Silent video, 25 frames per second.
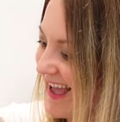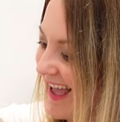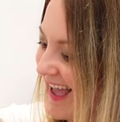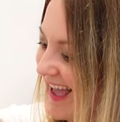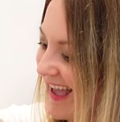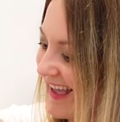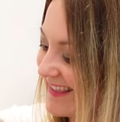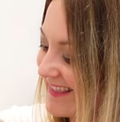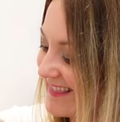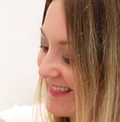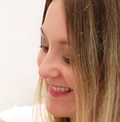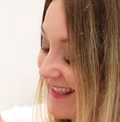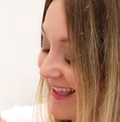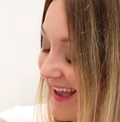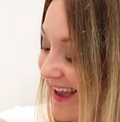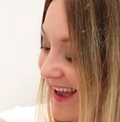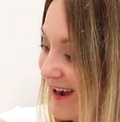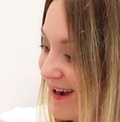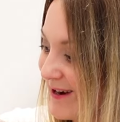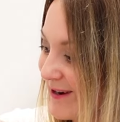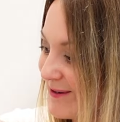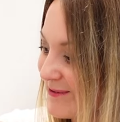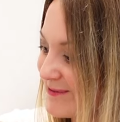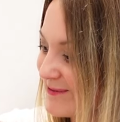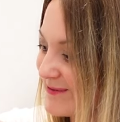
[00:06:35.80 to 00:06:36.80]
And
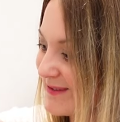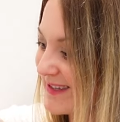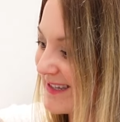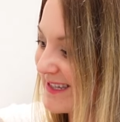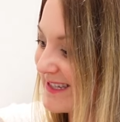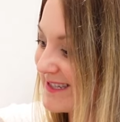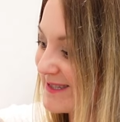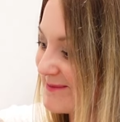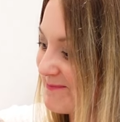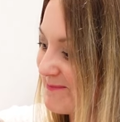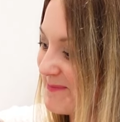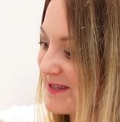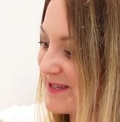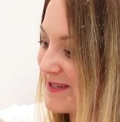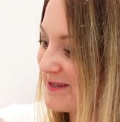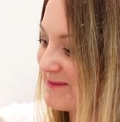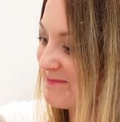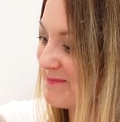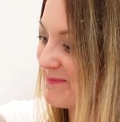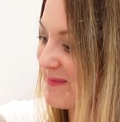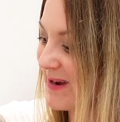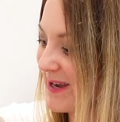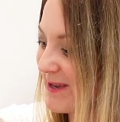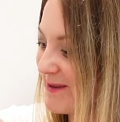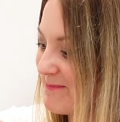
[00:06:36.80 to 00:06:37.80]
now it's
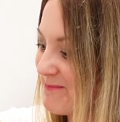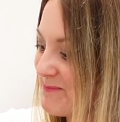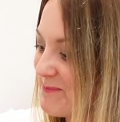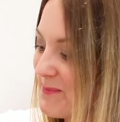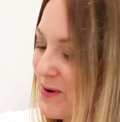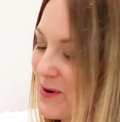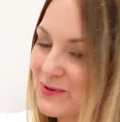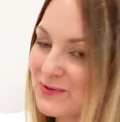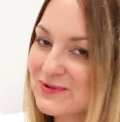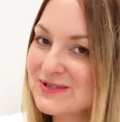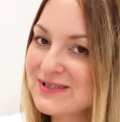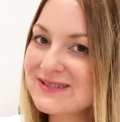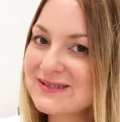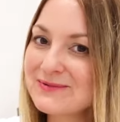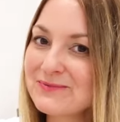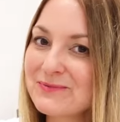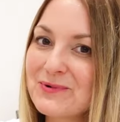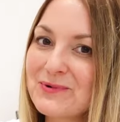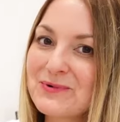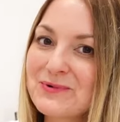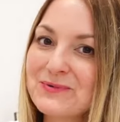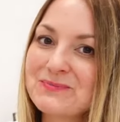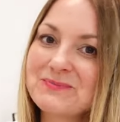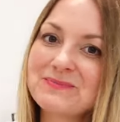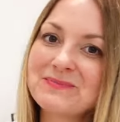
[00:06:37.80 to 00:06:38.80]
been my most
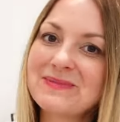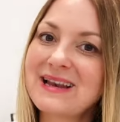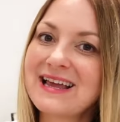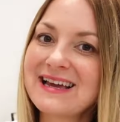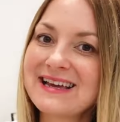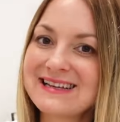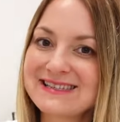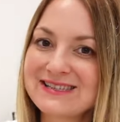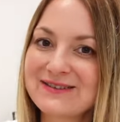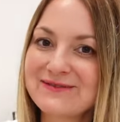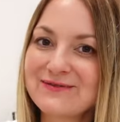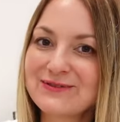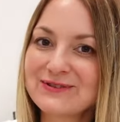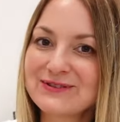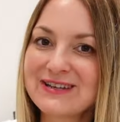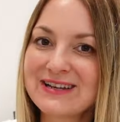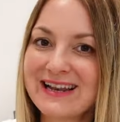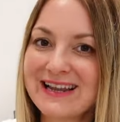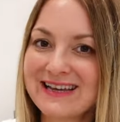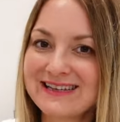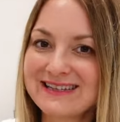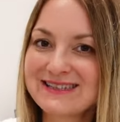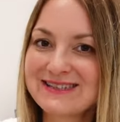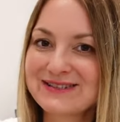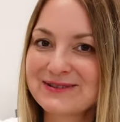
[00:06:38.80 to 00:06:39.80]
worn blazer for the
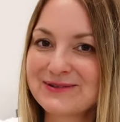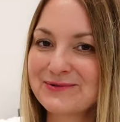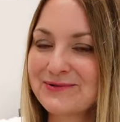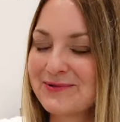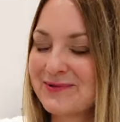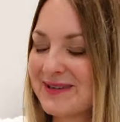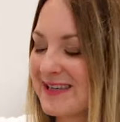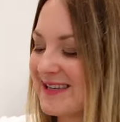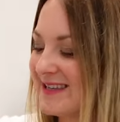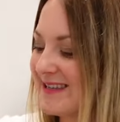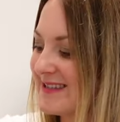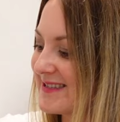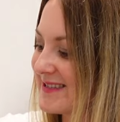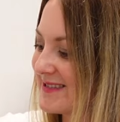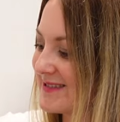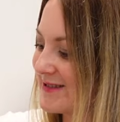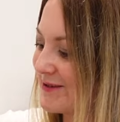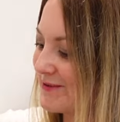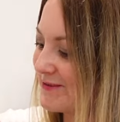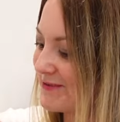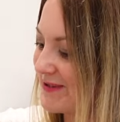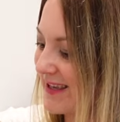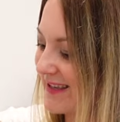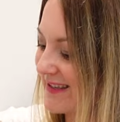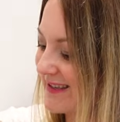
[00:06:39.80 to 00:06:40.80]
last 2 weeks.
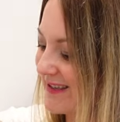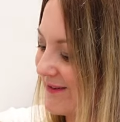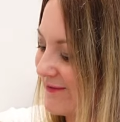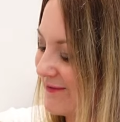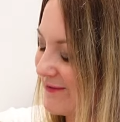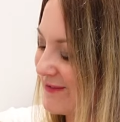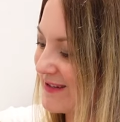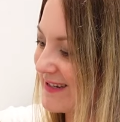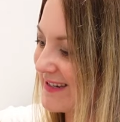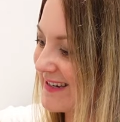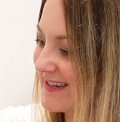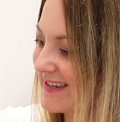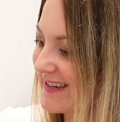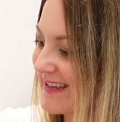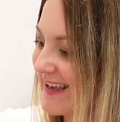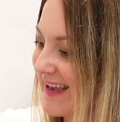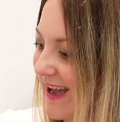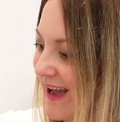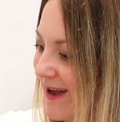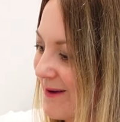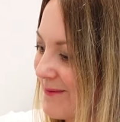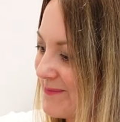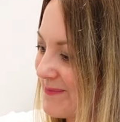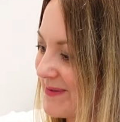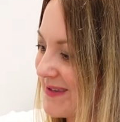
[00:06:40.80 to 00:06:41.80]
So yeah, definitely
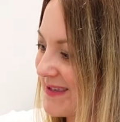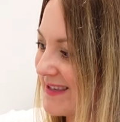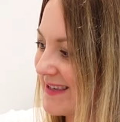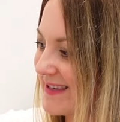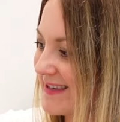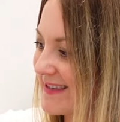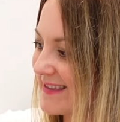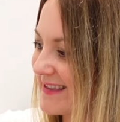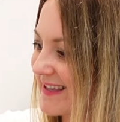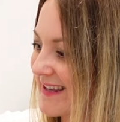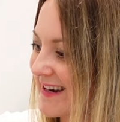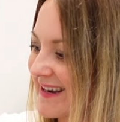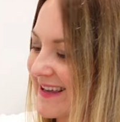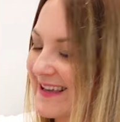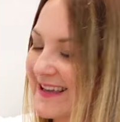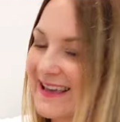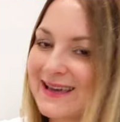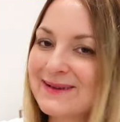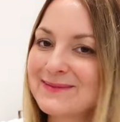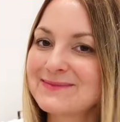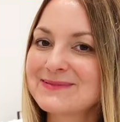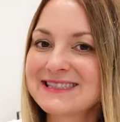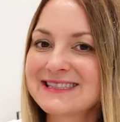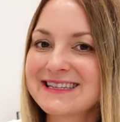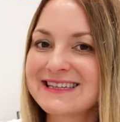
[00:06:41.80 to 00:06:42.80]
happy that I
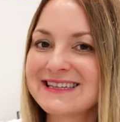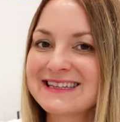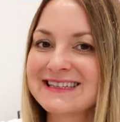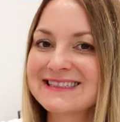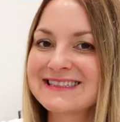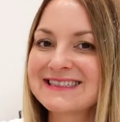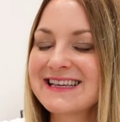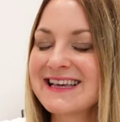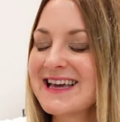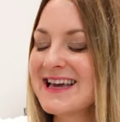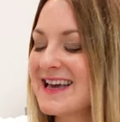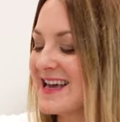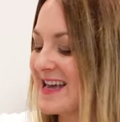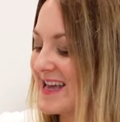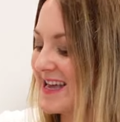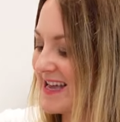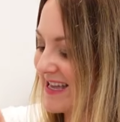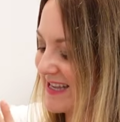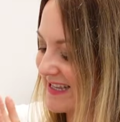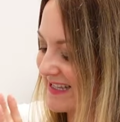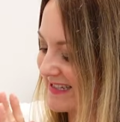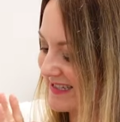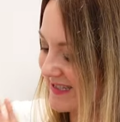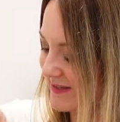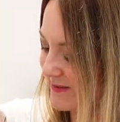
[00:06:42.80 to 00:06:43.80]
kept it.
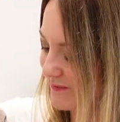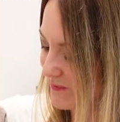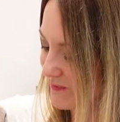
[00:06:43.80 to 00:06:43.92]
It's a